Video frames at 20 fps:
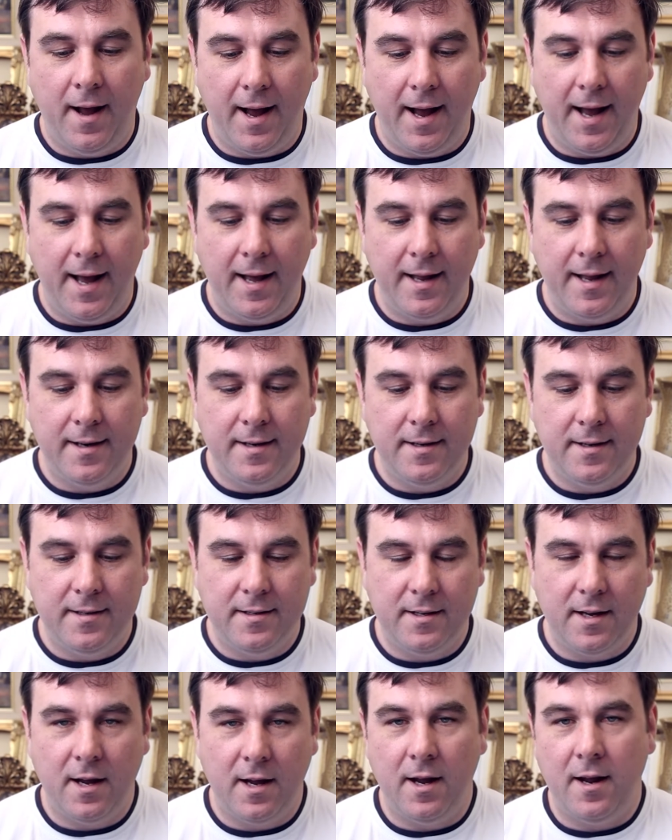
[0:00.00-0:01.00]

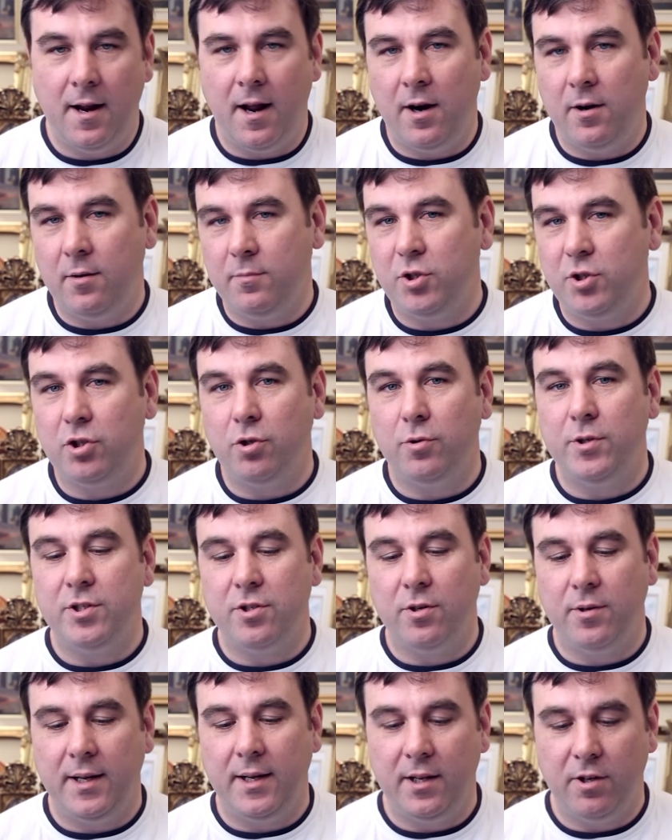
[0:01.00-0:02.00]
and uh, and I'm sure he's
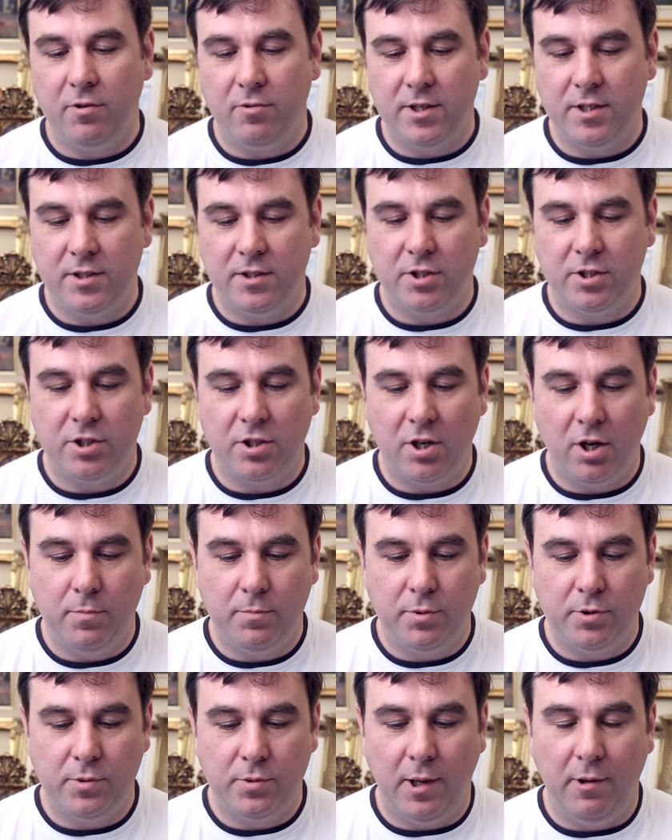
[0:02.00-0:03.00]
going to increase the
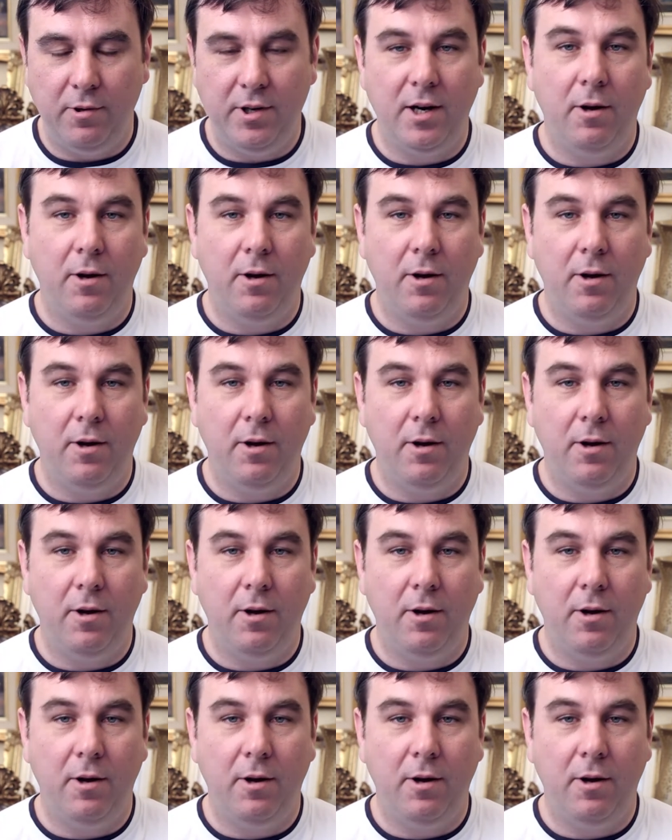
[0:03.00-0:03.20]
scope as well.